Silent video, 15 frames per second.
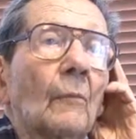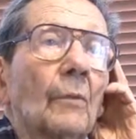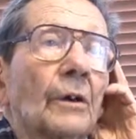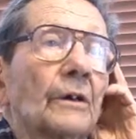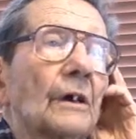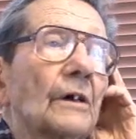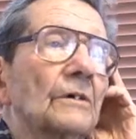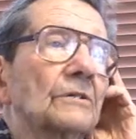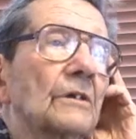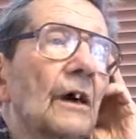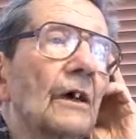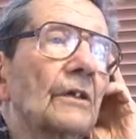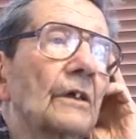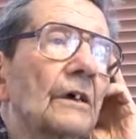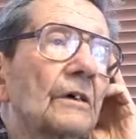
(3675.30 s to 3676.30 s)
because
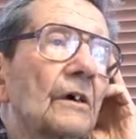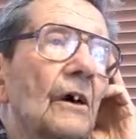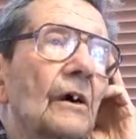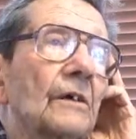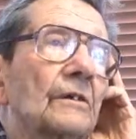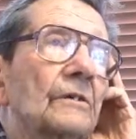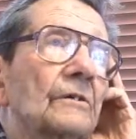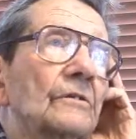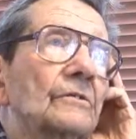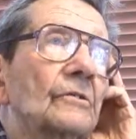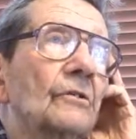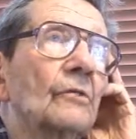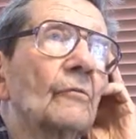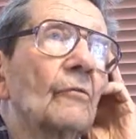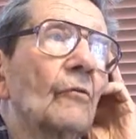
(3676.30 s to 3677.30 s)
I think on
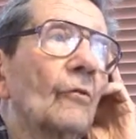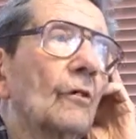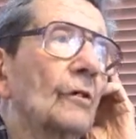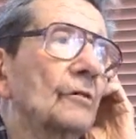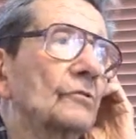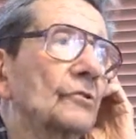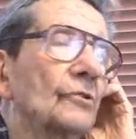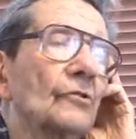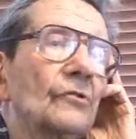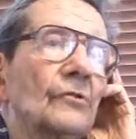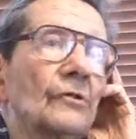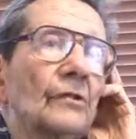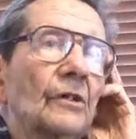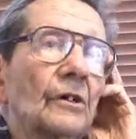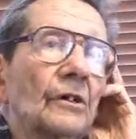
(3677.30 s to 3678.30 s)
certain